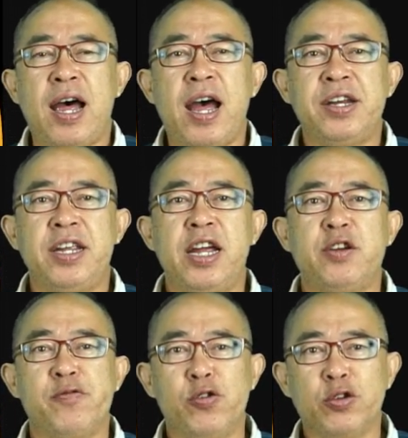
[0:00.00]
I take
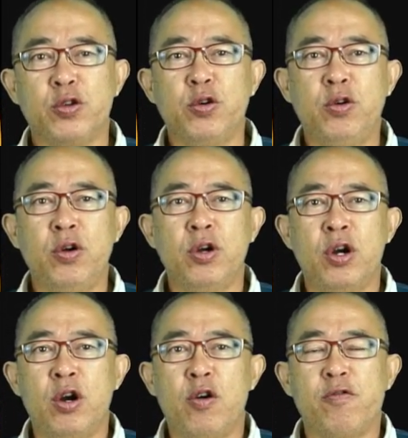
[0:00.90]
the photo
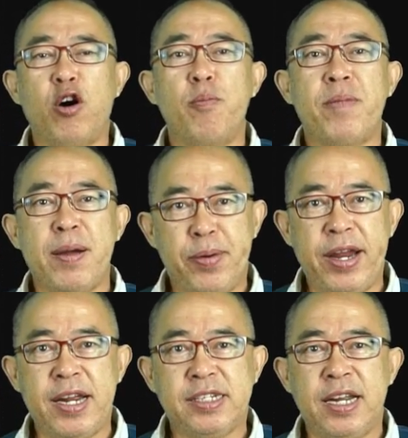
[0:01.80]
for my
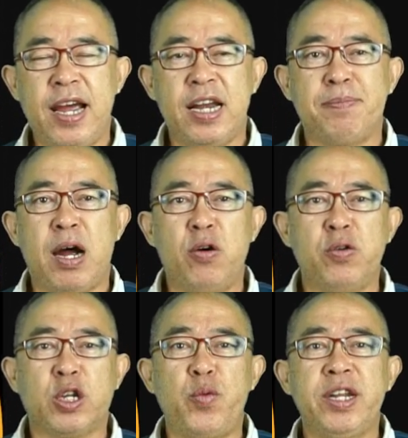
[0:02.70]
place at
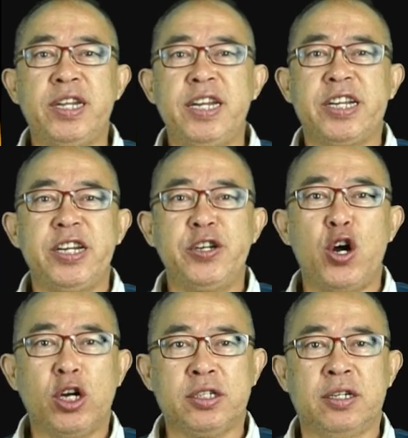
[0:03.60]
about 20 degree
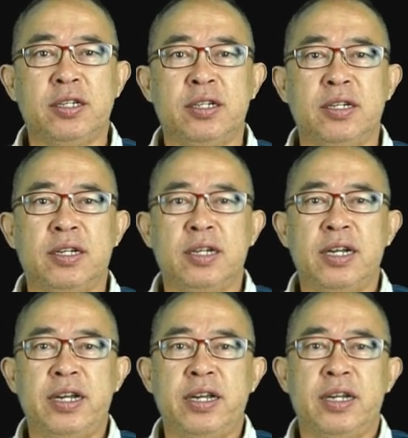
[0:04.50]
north,
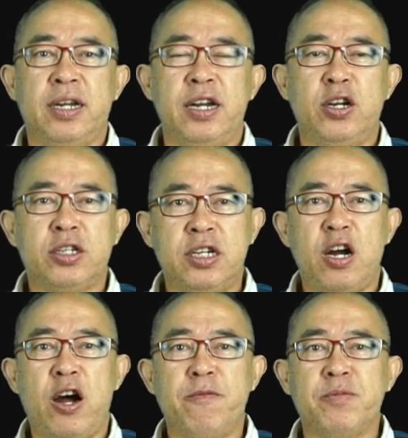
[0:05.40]
northern
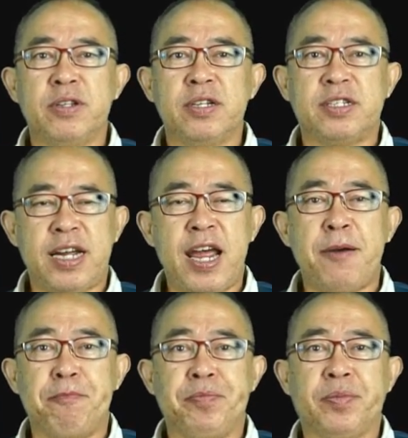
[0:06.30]
of Siam.